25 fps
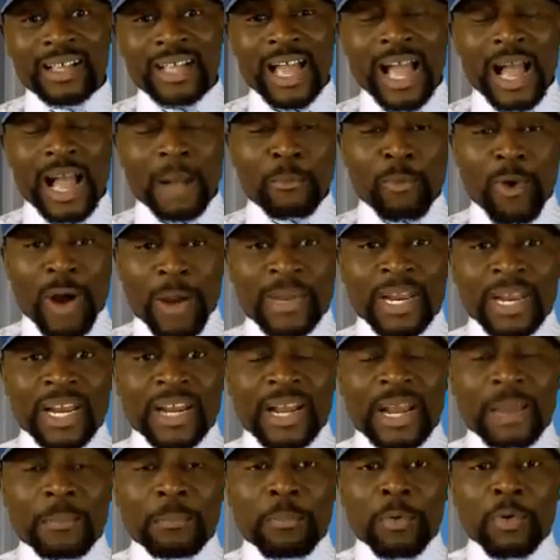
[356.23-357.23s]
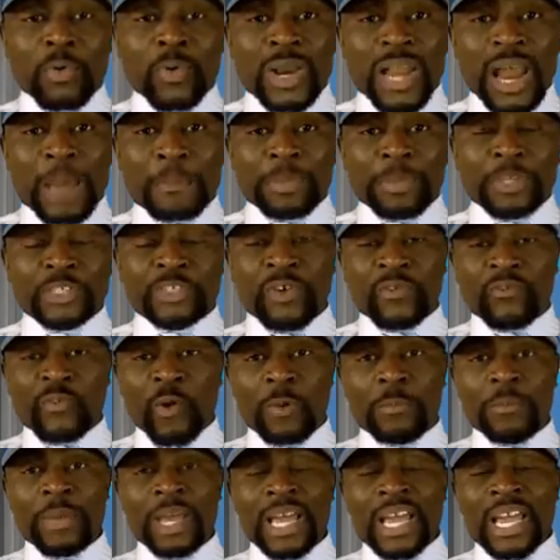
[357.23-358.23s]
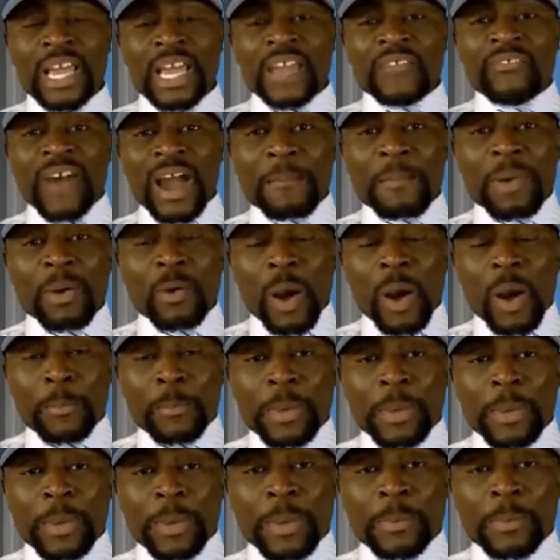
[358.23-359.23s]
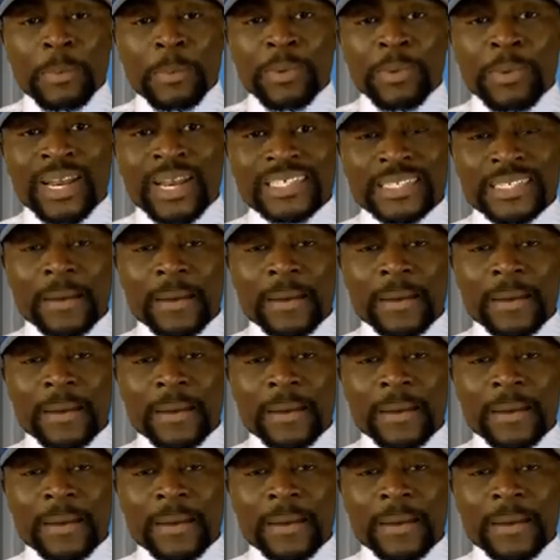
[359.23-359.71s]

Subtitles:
Abuame they really pull with that picture for up. If I make what people they see them.